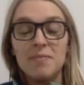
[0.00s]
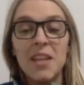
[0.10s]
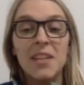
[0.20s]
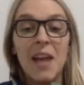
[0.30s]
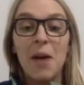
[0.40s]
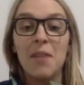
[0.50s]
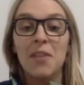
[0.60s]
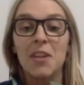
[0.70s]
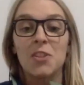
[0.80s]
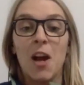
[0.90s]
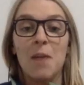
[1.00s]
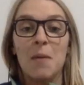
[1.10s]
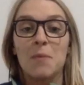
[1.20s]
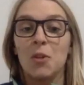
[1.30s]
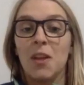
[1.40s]
now having a job,
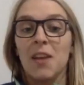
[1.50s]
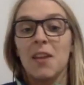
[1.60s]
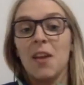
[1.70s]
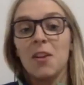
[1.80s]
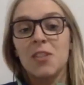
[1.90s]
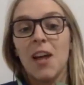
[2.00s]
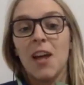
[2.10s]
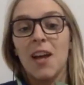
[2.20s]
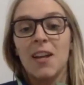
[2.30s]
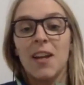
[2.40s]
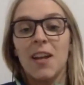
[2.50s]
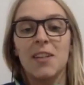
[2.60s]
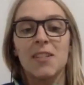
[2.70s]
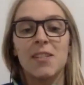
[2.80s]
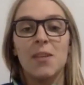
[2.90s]
I'm totally on the other side. I kind of
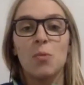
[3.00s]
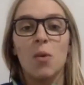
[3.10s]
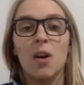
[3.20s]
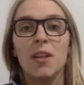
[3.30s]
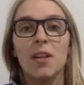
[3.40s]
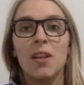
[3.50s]
see what,